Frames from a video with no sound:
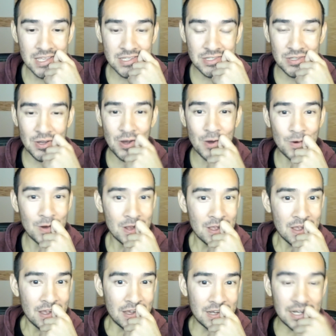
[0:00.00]
So,
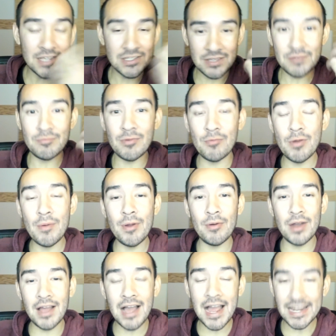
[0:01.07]
because
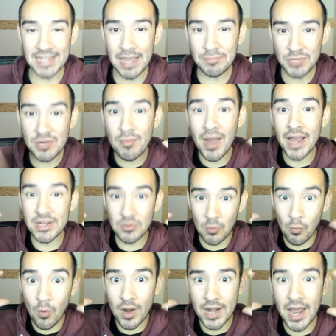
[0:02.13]
remember, I kept in
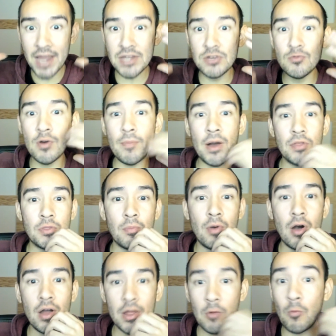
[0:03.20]
mind what I knew about the
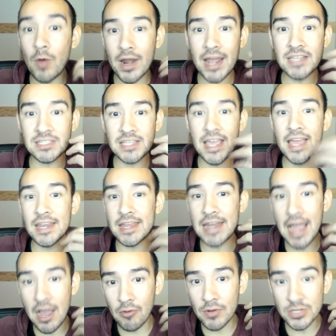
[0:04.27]
ball and what I said and
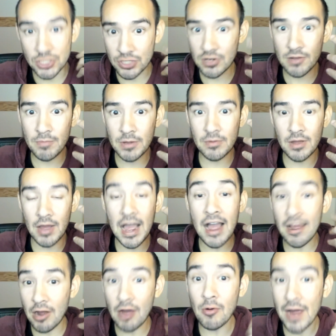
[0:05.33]
how it should have been,
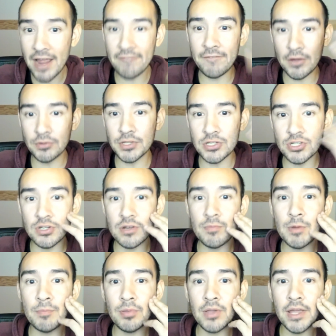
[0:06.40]
how I felt it should have
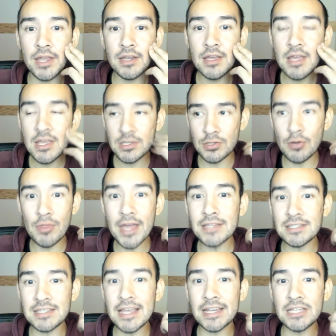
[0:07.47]
been played. So
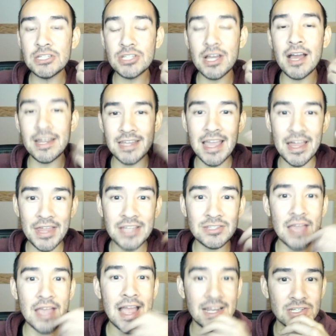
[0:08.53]
that second shot, yeah,
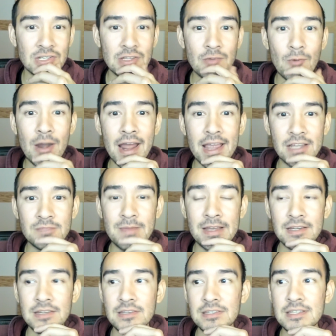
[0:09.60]
that's actually what I
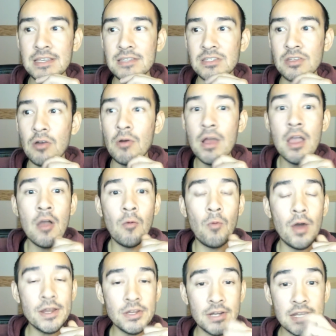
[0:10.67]
expected to see. So
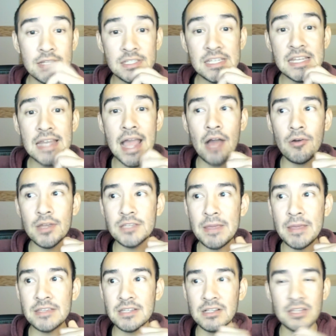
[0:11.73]
what you're going to see now is
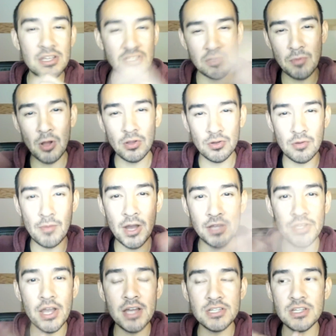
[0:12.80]
basically a small little
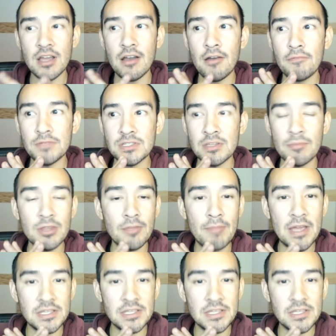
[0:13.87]
montage of some of the